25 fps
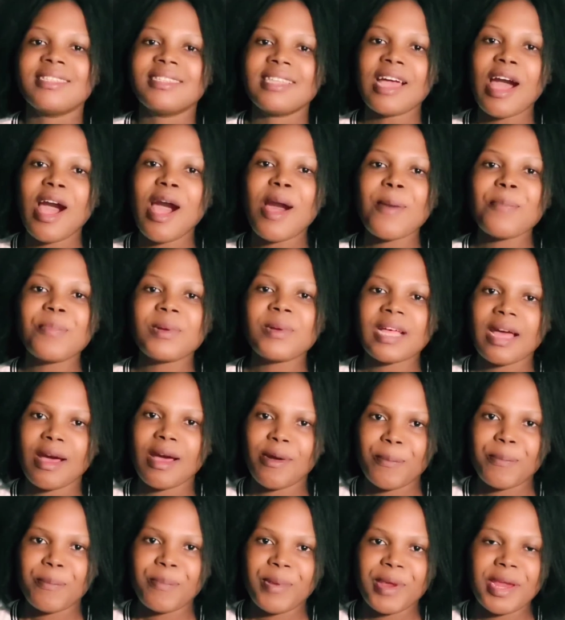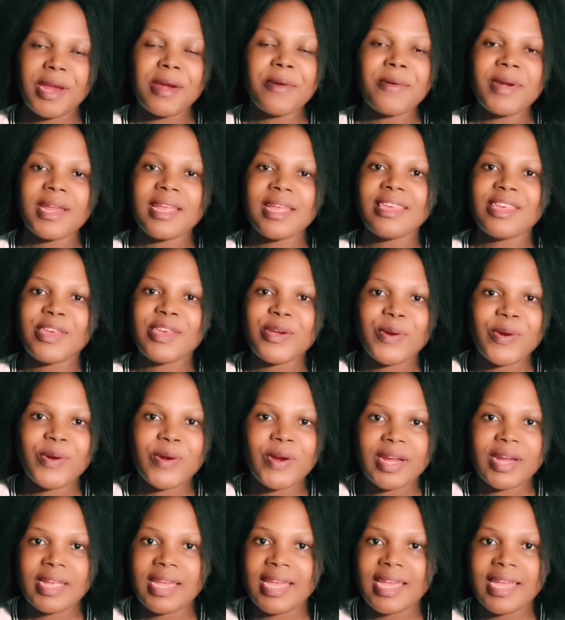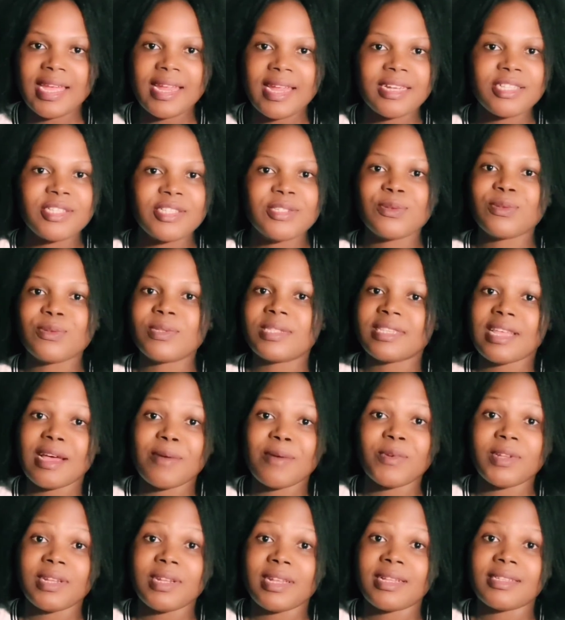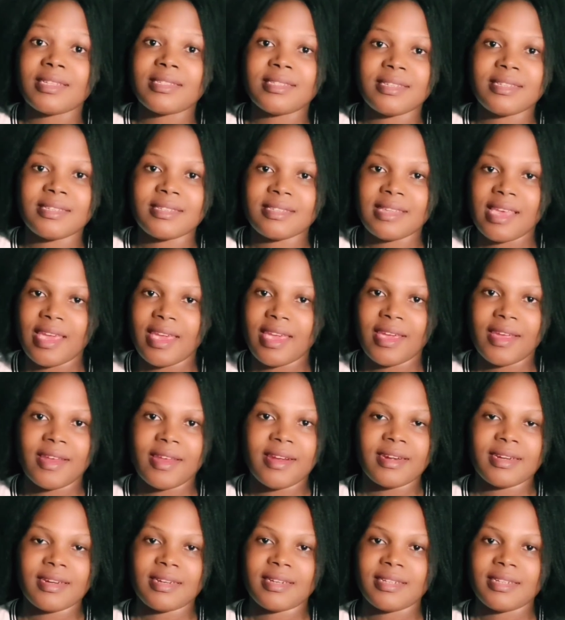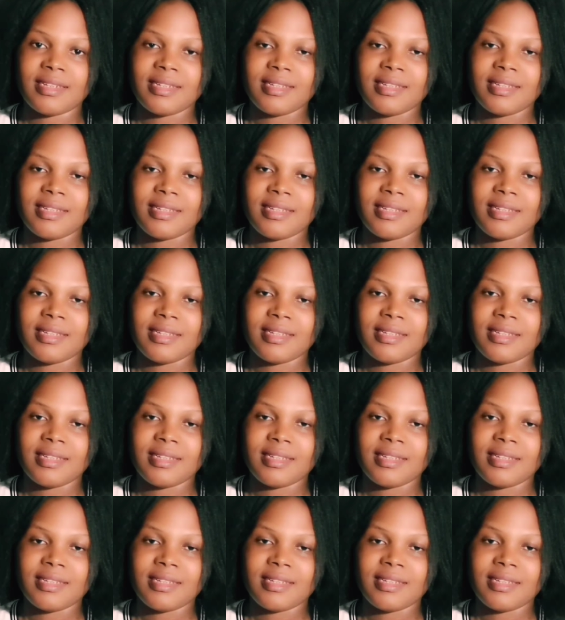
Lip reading: Stop comparing your hair to someone else's hair.